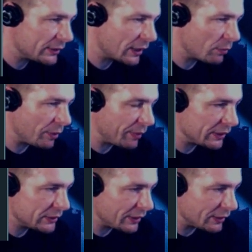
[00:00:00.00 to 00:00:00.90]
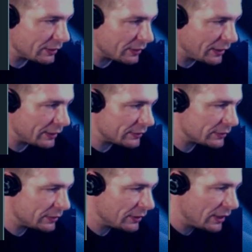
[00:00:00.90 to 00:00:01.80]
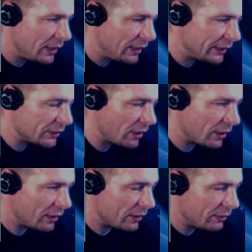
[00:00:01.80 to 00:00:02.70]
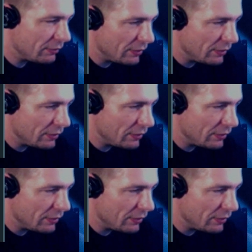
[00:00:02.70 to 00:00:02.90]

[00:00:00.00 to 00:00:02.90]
That'll be my scene, and it's kind of